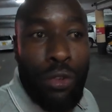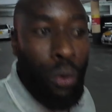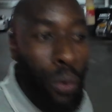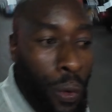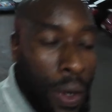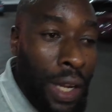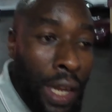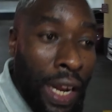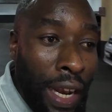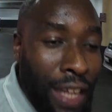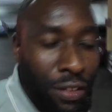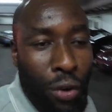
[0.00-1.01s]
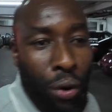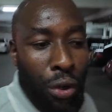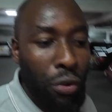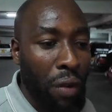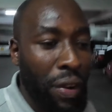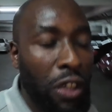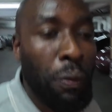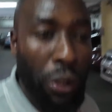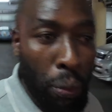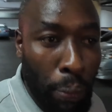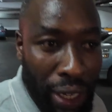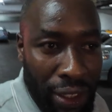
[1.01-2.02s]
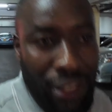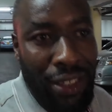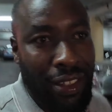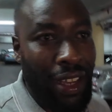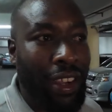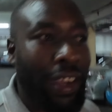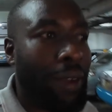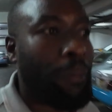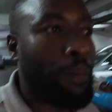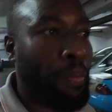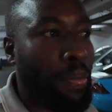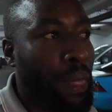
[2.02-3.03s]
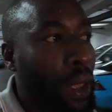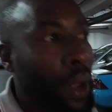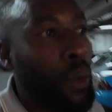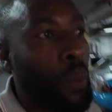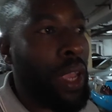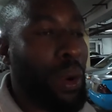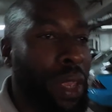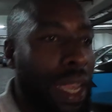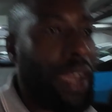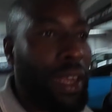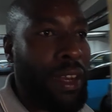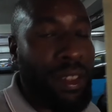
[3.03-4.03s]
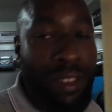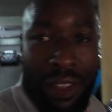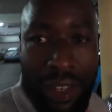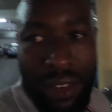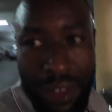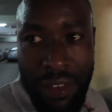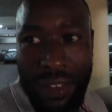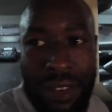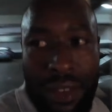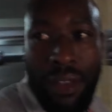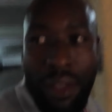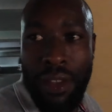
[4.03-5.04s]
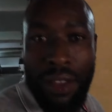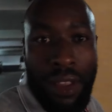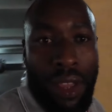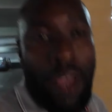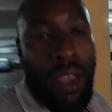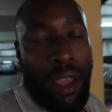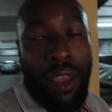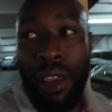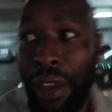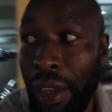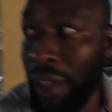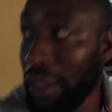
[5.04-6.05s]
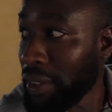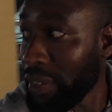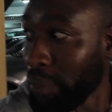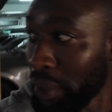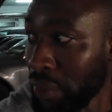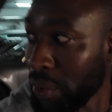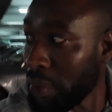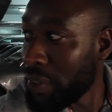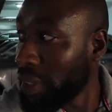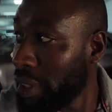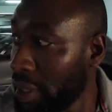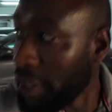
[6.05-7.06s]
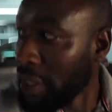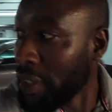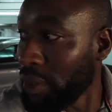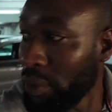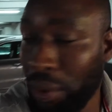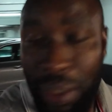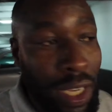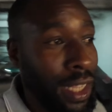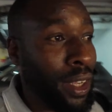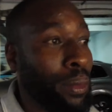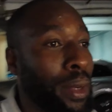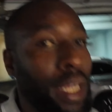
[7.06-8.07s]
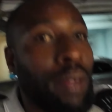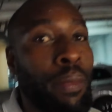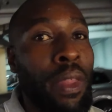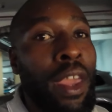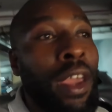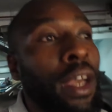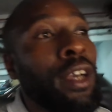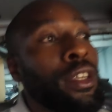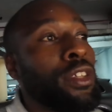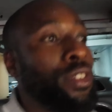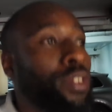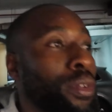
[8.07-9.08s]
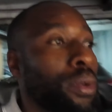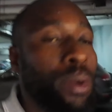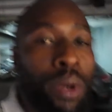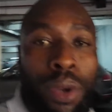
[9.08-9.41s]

so let's go to a very special place in Salgaa, where we had an incident. Yeah, somebody's hooting the Kenyan way. So,